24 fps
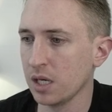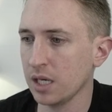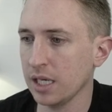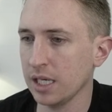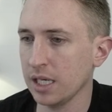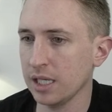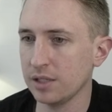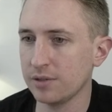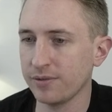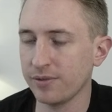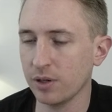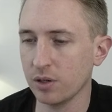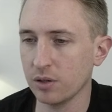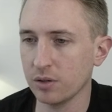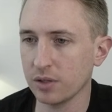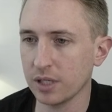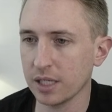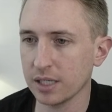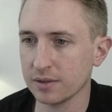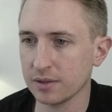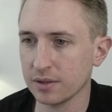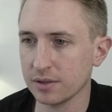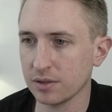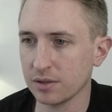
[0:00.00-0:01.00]
Each phone
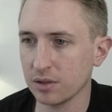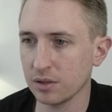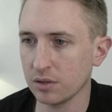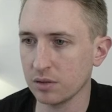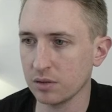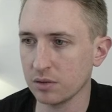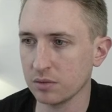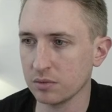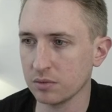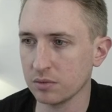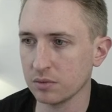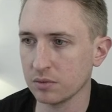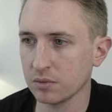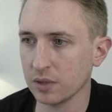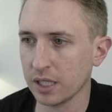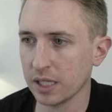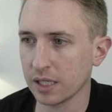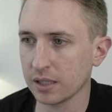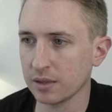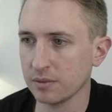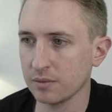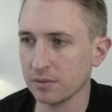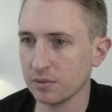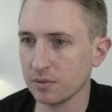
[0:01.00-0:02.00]
has its own
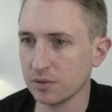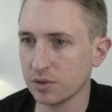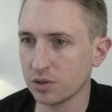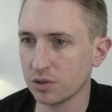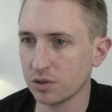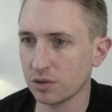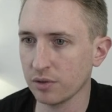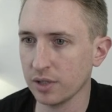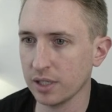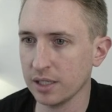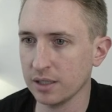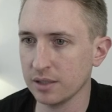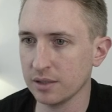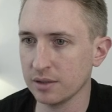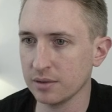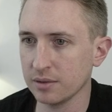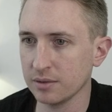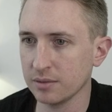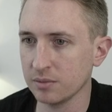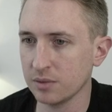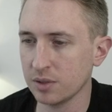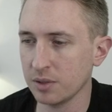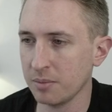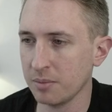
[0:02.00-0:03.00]
like
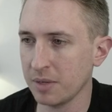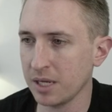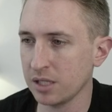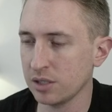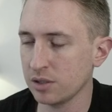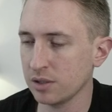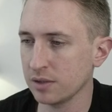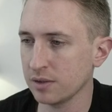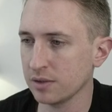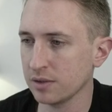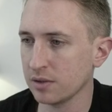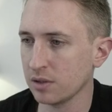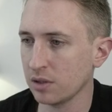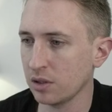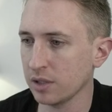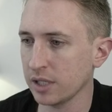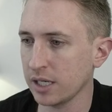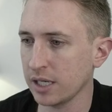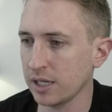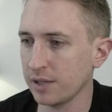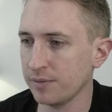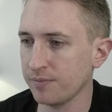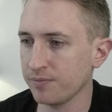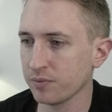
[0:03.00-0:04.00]
screen dimensions and all
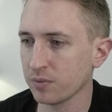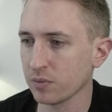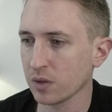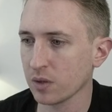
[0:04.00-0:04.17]
that.